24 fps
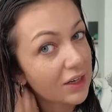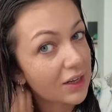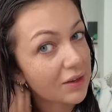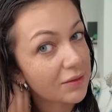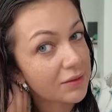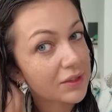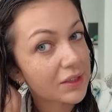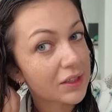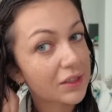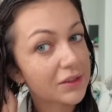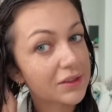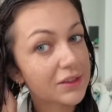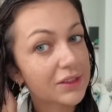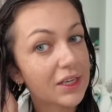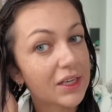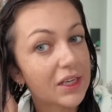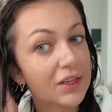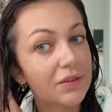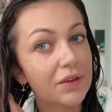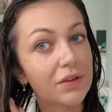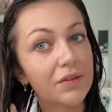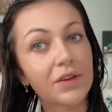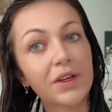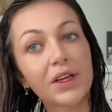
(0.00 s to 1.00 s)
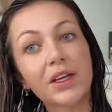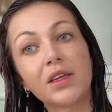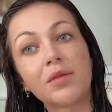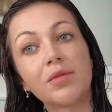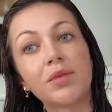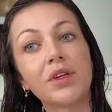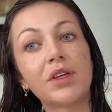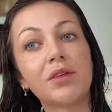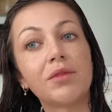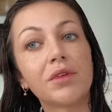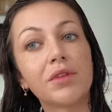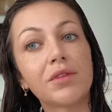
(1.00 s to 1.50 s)
absolute saviour for
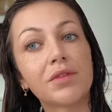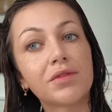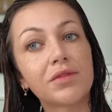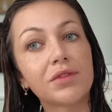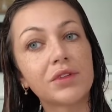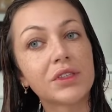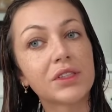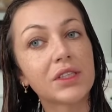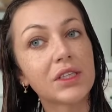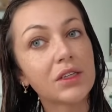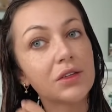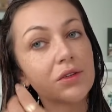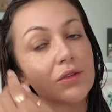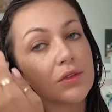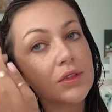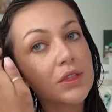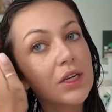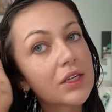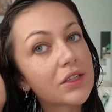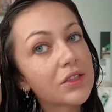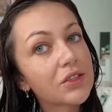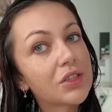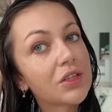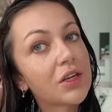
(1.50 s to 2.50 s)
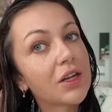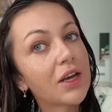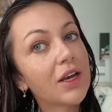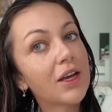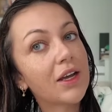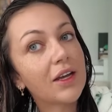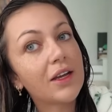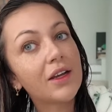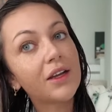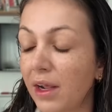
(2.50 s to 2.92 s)
anybody with frizzy or textured hair.